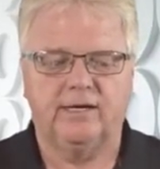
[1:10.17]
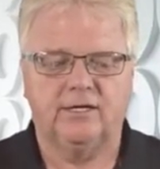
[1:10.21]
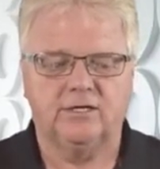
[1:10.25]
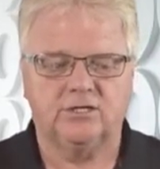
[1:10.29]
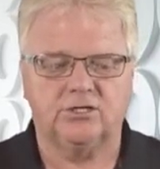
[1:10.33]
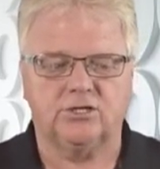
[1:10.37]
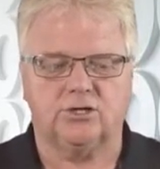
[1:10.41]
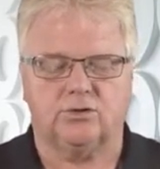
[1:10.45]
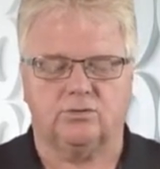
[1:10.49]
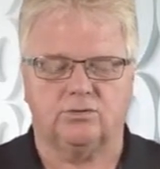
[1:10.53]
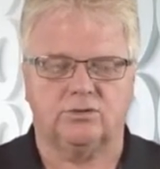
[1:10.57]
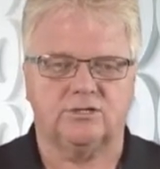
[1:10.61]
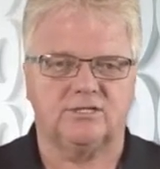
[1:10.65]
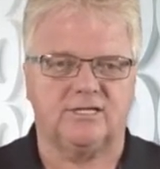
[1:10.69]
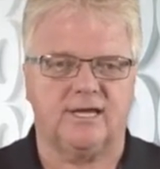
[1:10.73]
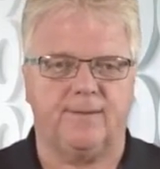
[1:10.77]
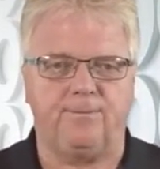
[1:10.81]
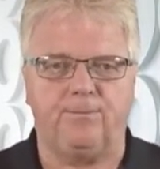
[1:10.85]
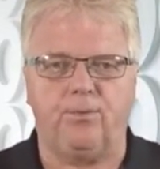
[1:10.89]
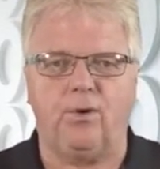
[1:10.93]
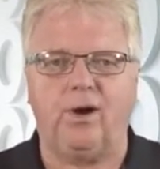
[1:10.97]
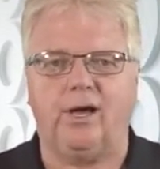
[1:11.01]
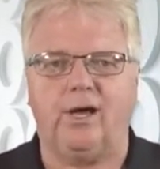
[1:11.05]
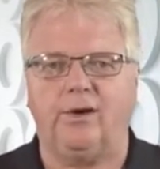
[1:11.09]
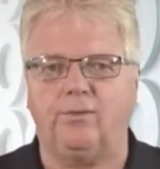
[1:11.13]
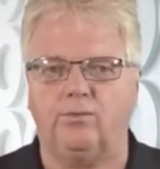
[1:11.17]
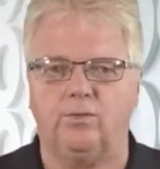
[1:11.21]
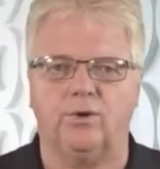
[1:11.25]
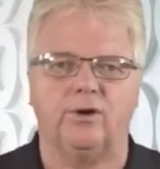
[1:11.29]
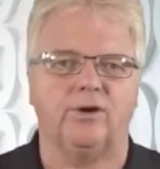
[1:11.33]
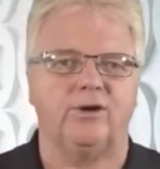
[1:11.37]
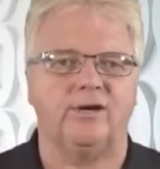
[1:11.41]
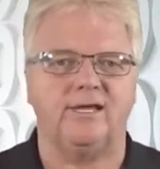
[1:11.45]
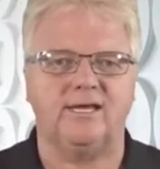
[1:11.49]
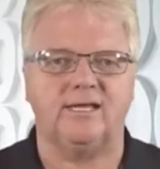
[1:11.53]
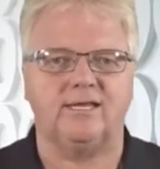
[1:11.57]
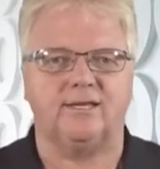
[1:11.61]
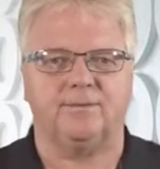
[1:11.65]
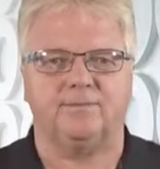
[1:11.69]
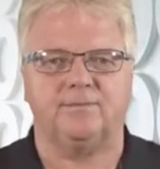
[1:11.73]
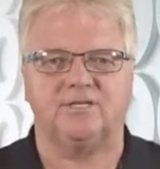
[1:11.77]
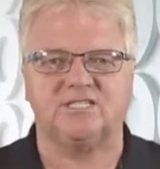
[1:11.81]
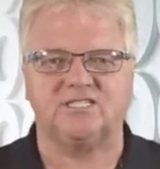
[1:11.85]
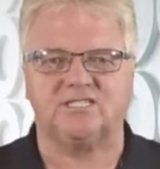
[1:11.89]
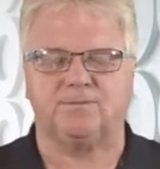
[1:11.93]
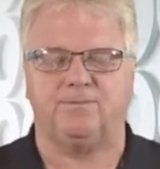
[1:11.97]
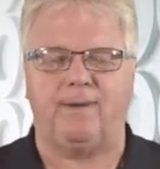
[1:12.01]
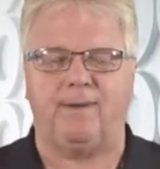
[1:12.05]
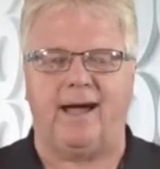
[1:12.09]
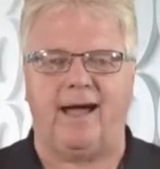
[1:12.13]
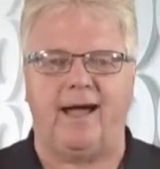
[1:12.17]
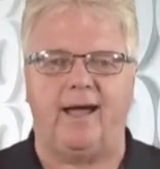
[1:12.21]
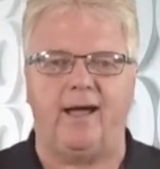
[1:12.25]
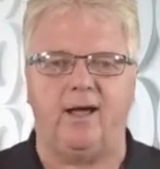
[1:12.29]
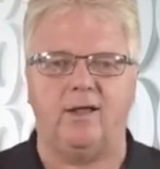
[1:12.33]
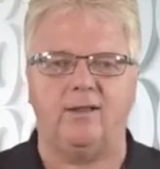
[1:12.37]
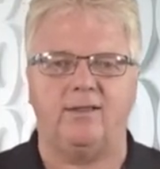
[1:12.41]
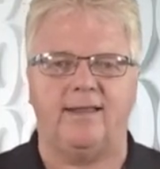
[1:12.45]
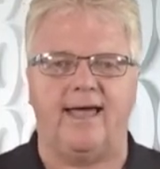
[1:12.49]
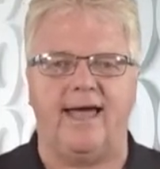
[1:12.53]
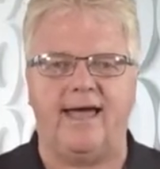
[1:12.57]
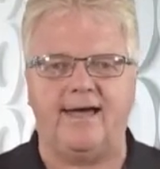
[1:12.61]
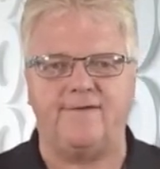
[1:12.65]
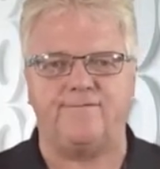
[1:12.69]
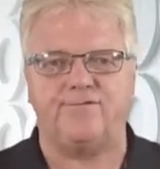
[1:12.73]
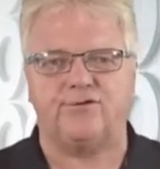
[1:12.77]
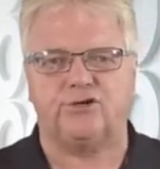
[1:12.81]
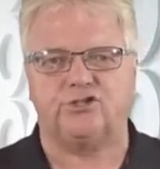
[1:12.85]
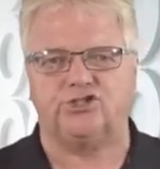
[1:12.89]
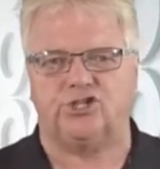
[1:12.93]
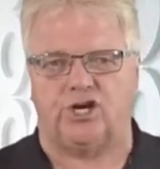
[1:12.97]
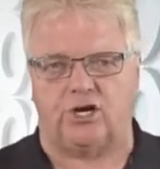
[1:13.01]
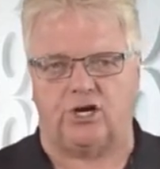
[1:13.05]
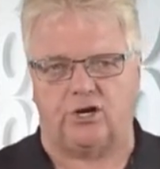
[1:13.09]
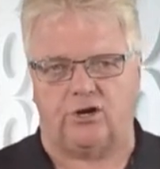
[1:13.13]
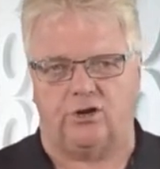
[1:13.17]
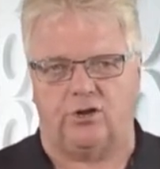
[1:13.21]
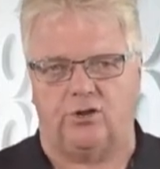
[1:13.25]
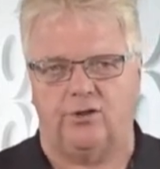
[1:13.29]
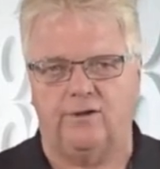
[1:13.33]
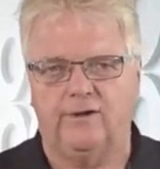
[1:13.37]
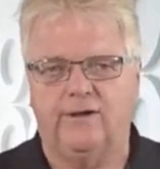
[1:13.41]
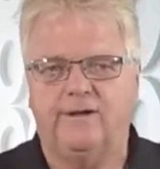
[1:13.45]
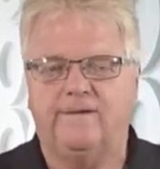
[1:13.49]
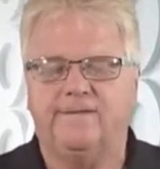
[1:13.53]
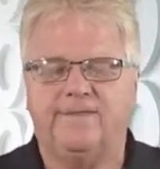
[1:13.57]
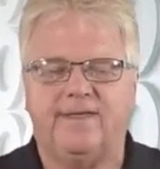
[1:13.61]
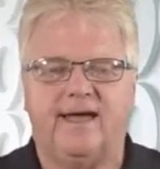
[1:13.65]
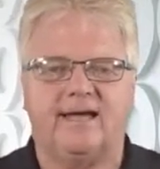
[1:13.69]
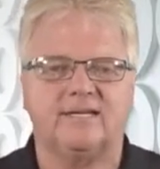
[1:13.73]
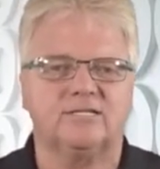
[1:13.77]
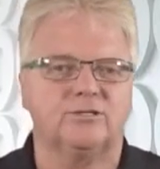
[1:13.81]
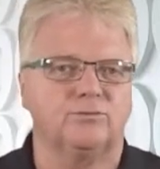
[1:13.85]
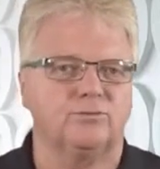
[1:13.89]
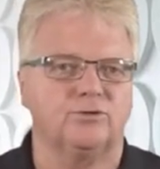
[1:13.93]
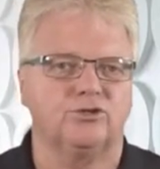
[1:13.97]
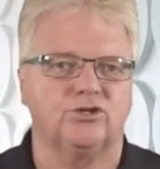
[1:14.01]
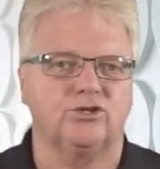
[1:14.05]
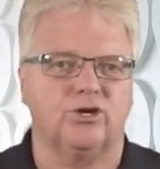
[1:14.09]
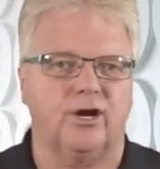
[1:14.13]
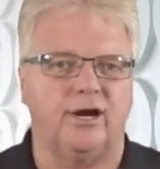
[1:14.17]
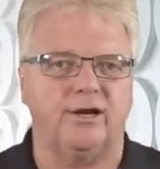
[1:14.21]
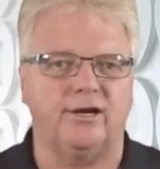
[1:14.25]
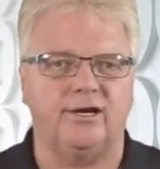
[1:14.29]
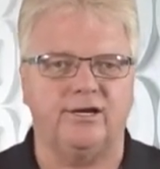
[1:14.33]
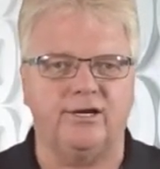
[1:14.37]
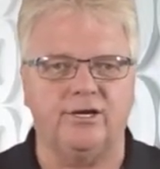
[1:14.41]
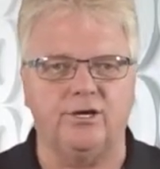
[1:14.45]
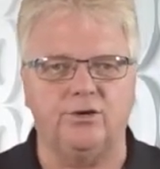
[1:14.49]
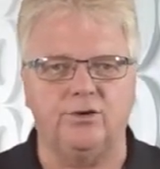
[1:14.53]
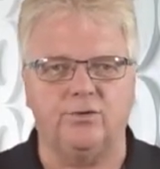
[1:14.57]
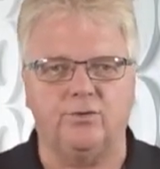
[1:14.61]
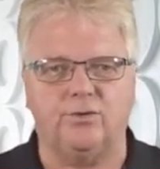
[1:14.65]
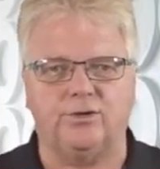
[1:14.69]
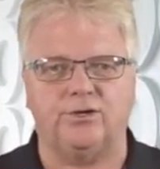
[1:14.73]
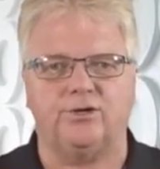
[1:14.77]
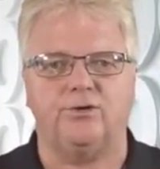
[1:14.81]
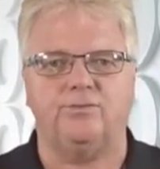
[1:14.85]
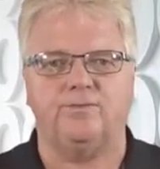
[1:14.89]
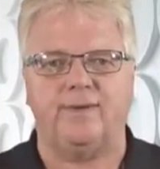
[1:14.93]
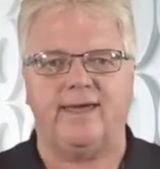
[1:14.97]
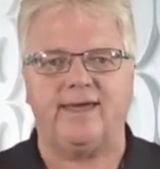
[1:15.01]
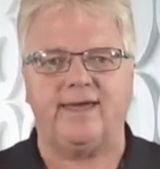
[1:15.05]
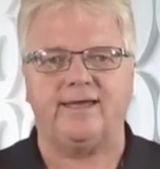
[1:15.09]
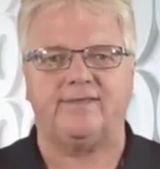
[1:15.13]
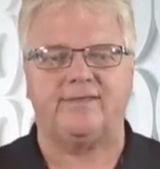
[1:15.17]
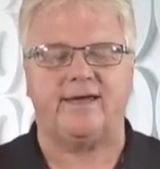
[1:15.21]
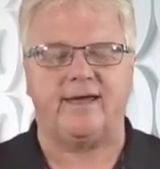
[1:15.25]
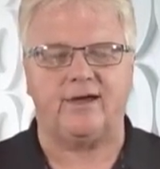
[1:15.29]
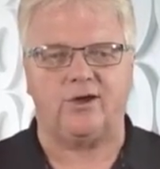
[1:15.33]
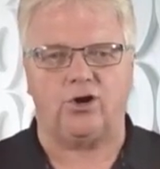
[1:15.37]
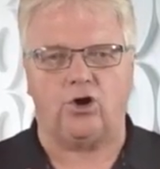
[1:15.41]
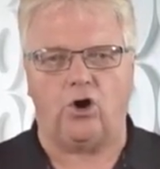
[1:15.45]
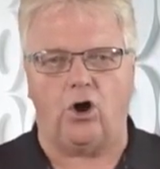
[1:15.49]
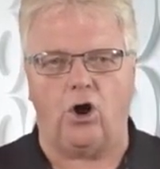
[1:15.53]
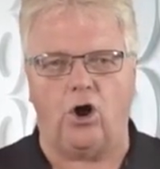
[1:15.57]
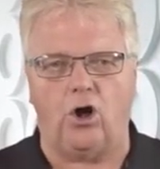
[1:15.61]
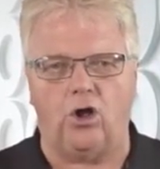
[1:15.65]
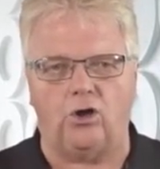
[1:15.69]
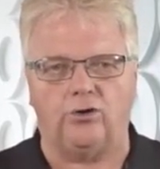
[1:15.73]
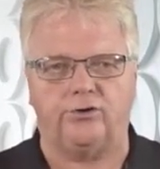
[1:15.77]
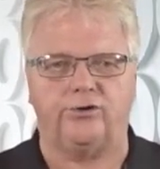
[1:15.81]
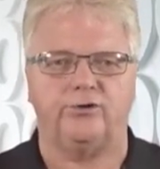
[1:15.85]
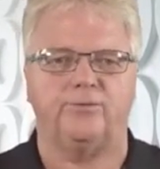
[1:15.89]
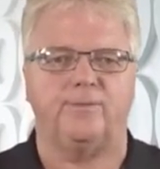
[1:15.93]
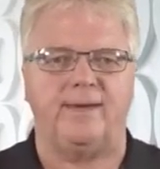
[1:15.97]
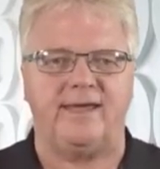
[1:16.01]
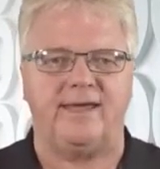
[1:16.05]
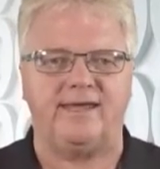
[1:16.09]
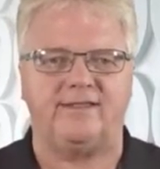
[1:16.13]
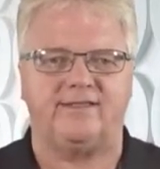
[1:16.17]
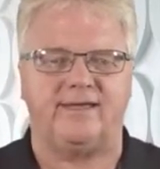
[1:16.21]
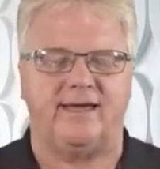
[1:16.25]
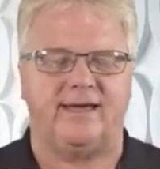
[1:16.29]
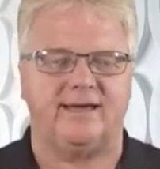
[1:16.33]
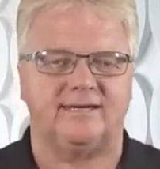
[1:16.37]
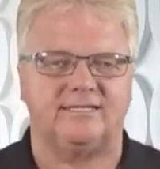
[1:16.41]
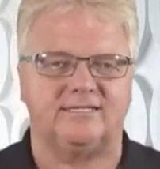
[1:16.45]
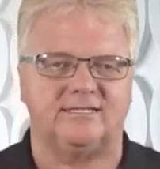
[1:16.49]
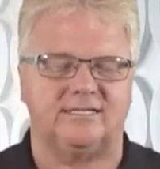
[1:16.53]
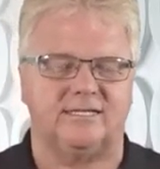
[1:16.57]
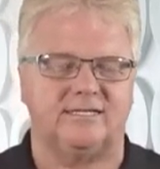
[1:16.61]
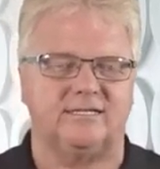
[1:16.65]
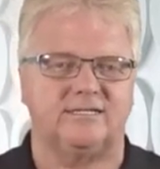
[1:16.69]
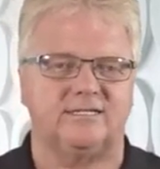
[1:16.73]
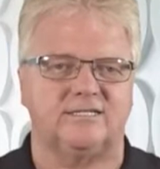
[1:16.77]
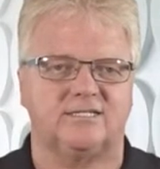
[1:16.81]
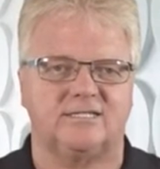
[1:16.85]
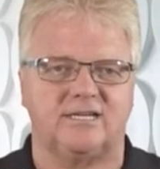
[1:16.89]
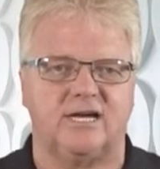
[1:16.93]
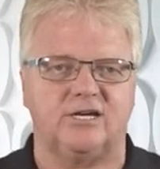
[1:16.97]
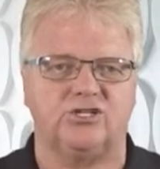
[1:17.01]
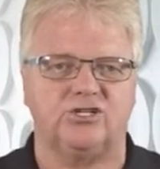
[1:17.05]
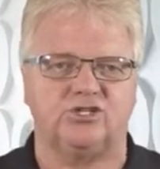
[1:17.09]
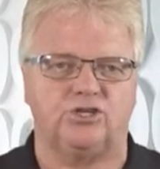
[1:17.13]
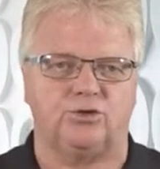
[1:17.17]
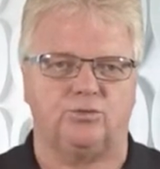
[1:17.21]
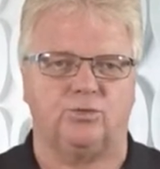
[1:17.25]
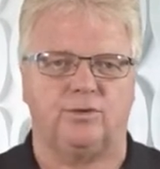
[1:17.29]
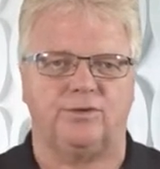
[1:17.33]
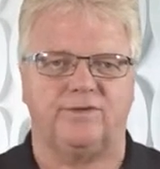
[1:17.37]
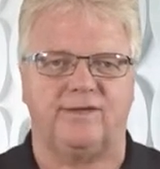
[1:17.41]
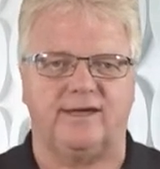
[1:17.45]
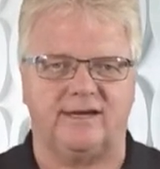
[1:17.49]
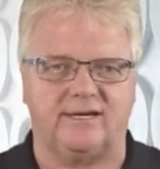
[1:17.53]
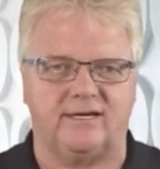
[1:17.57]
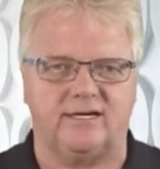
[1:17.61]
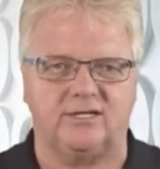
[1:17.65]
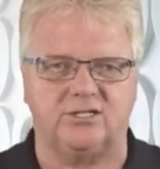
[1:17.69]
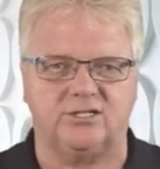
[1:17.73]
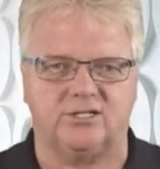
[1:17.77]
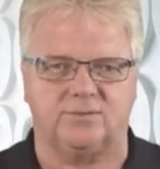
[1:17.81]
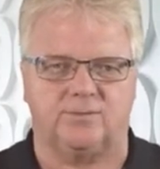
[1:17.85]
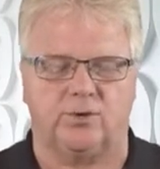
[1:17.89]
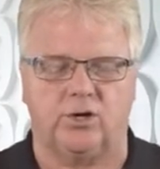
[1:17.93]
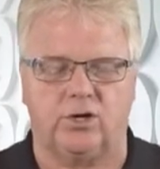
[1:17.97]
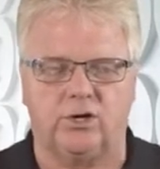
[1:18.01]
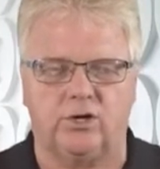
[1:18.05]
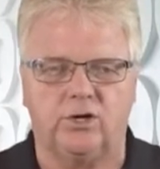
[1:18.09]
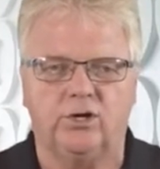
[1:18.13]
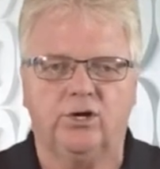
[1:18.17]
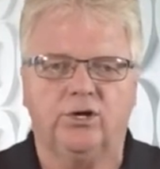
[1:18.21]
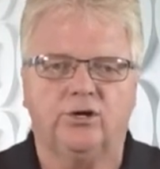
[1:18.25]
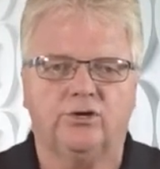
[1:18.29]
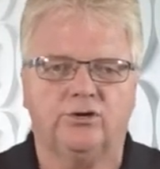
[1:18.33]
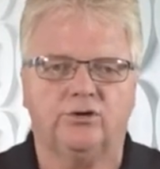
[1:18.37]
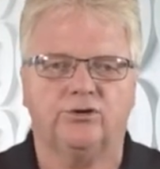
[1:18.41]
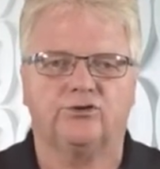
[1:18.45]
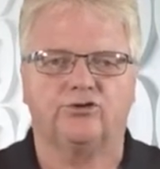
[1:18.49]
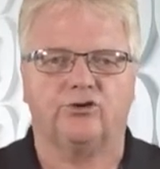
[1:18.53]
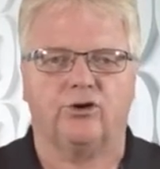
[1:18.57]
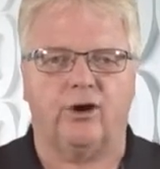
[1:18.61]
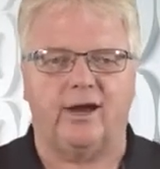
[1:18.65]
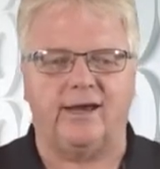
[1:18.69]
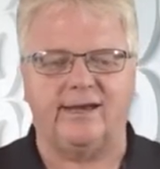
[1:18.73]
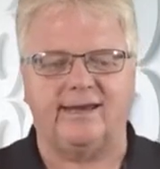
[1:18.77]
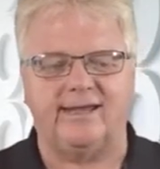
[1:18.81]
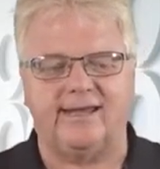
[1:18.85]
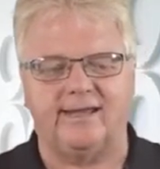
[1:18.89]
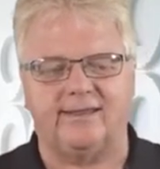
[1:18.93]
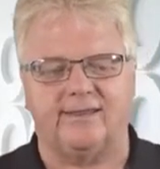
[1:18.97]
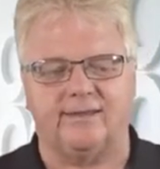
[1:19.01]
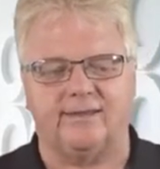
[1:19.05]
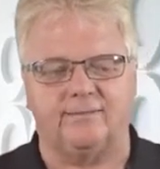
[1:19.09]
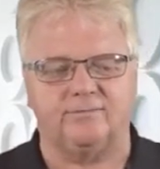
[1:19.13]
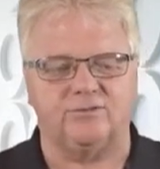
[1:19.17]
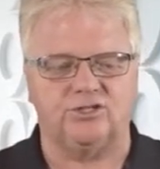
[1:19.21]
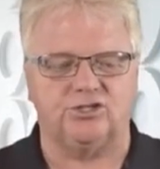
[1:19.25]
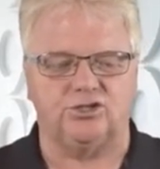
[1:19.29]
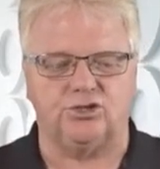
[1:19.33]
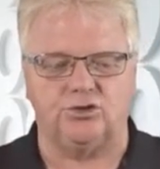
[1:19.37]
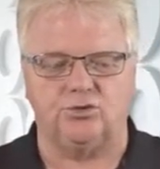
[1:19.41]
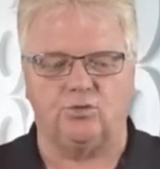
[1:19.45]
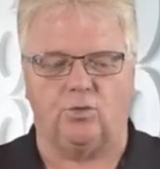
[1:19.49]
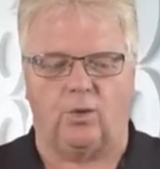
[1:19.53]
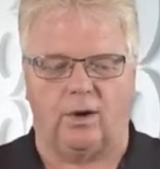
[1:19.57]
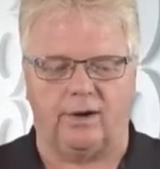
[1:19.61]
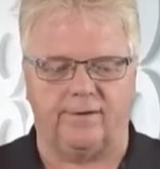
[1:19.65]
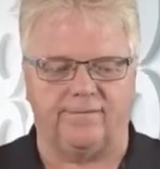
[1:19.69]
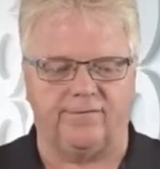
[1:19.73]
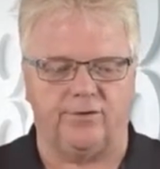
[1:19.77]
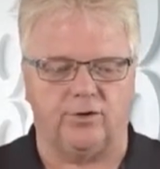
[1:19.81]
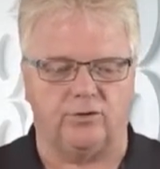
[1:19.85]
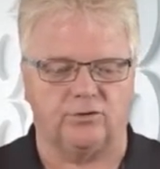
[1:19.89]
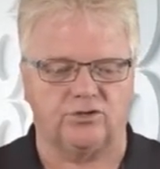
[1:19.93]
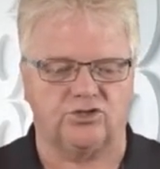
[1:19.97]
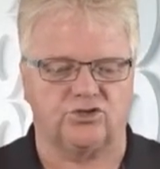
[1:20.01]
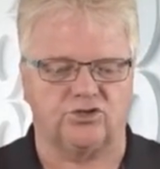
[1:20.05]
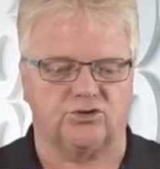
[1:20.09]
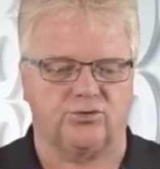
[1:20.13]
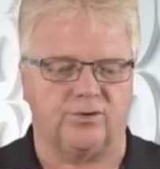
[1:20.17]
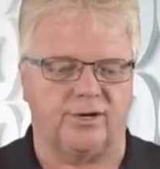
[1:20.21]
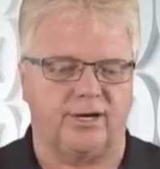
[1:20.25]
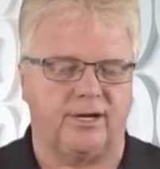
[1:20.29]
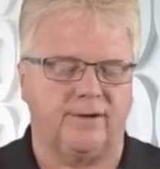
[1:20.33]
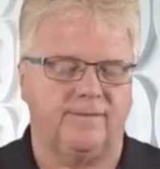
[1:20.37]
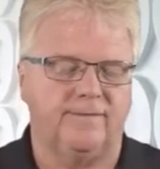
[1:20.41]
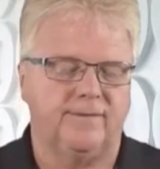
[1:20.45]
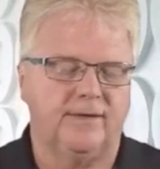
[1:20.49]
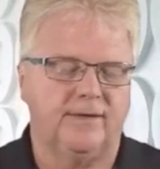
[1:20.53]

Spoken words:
So step 1, we're going to get them to smile, laugh, or chuckle. That's what we're trying to do when you make that call or you make that discussion with that customer. You're trying to get them to do one of those 3.